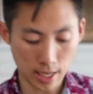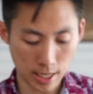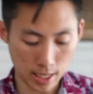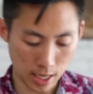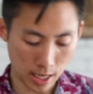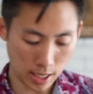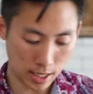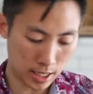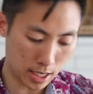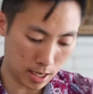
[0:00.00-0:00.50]
I
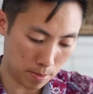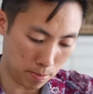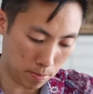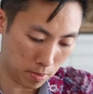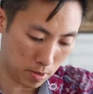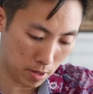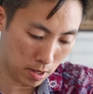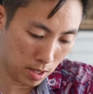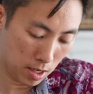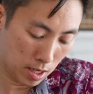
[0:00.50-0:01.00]
can unzip
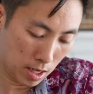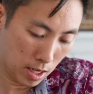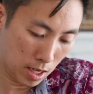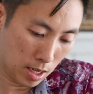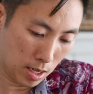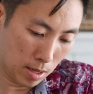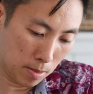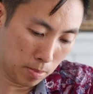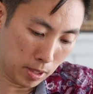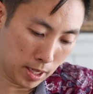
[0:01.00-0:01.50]

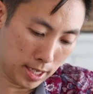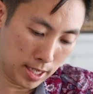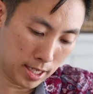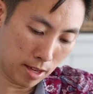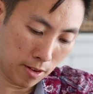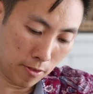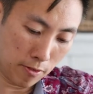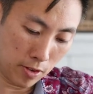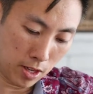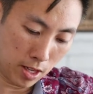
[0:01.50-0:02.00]
and place
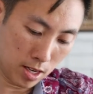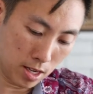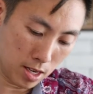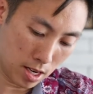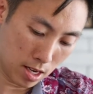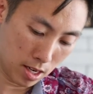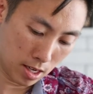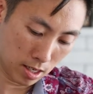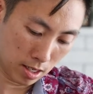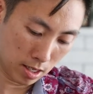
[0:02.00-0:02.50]
stuff in,
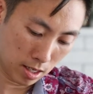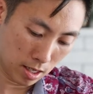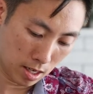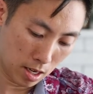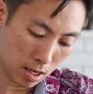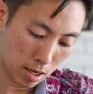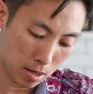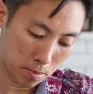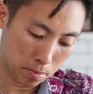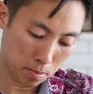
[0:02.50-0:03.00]

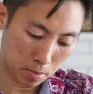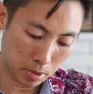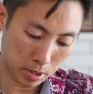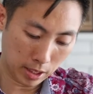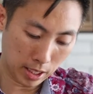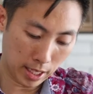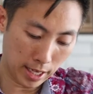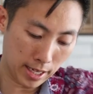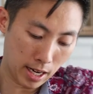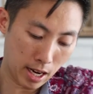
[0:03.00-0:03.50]

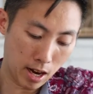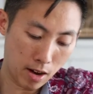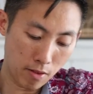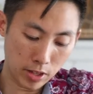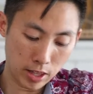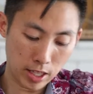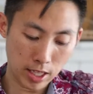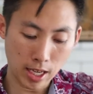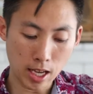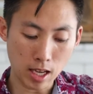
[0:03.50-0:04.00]
but like
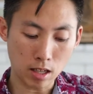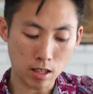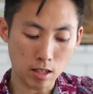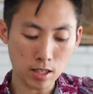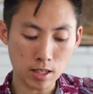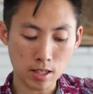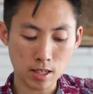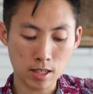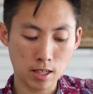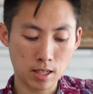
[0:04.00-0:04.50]
everything
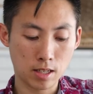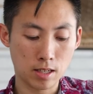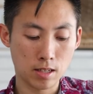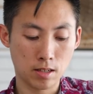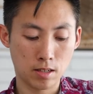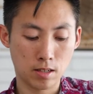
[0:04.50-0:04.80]
else,